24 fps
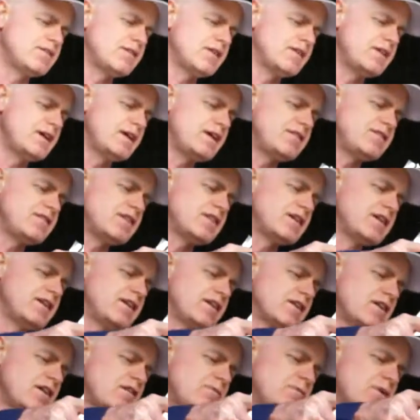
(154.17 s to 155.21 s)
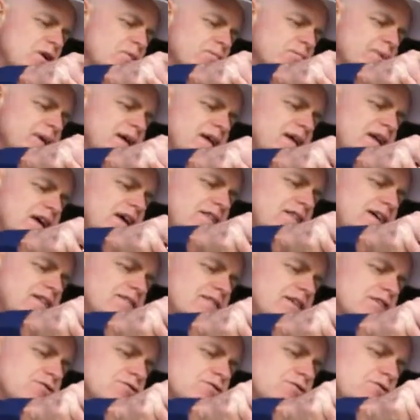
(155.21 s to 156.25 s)
So there's your kilo malt blend, and
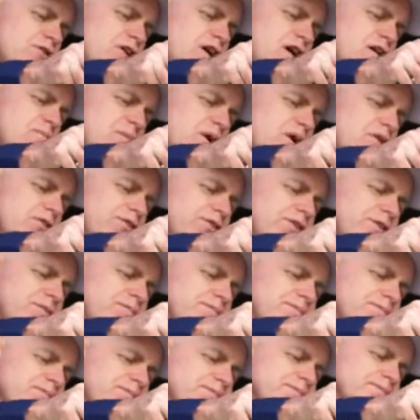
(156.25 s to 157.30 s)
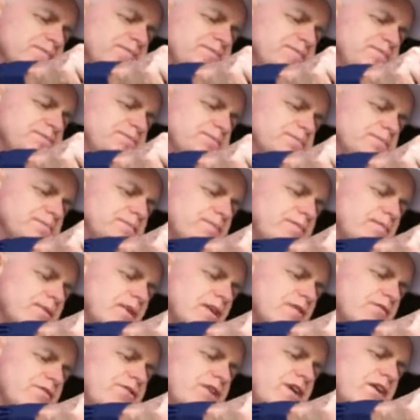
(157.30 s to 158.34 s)
that's a dry malt,
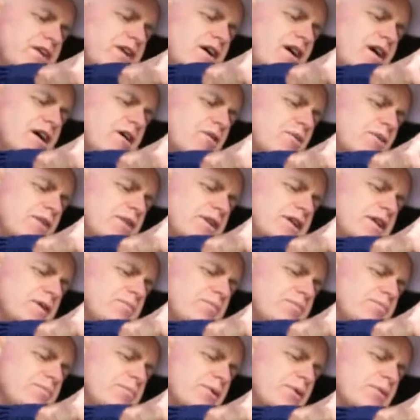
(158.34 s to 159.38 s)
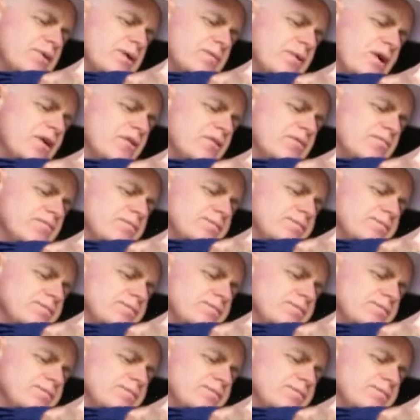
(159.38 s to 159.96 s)
very high quality brewing malt.